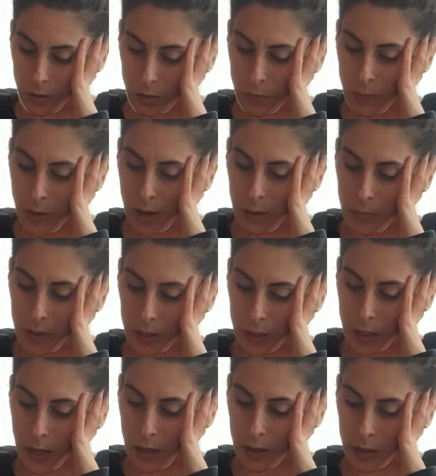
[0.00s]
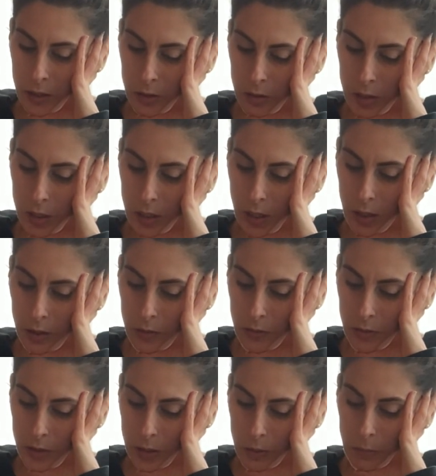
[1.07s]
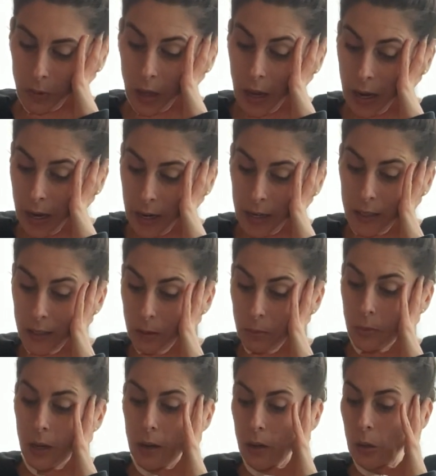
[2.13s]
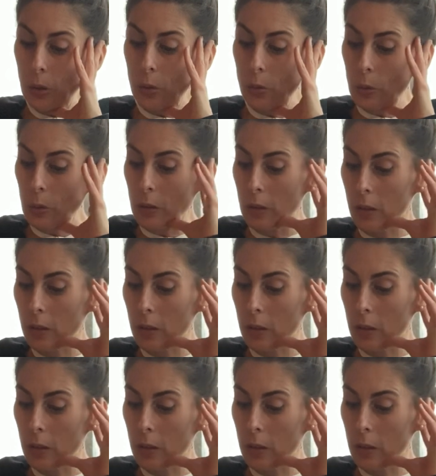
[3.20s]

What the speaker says: may be telling yourself some lies about,